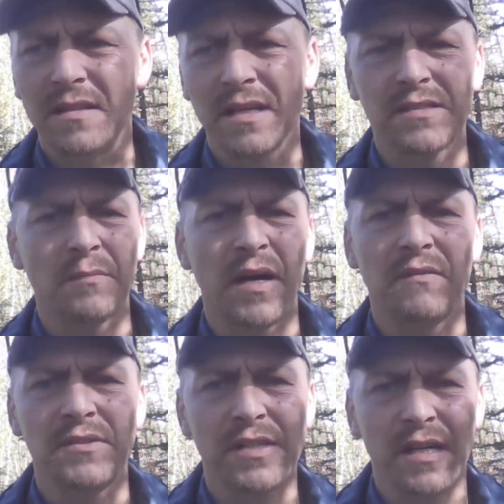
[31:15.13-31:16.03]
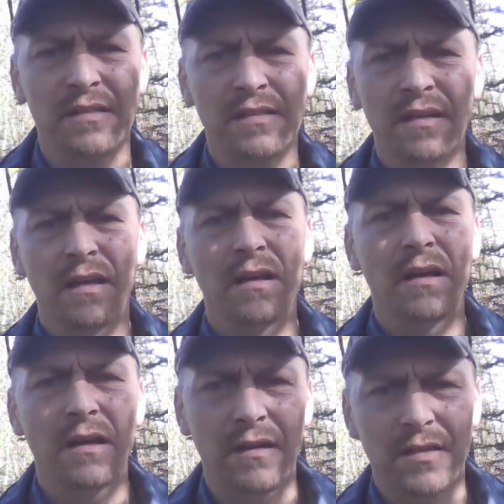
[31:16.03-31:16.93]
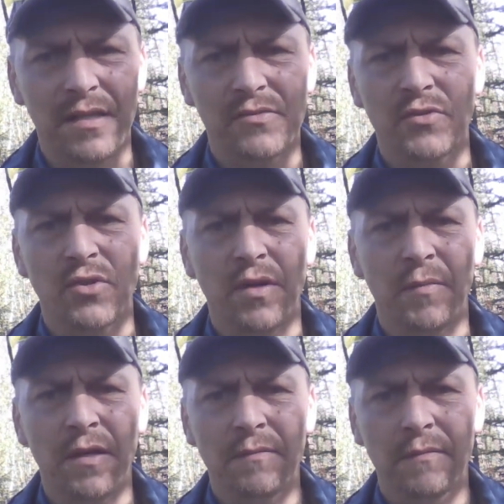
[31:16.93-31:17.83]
next time I have a chance. All right, thanks for joining me.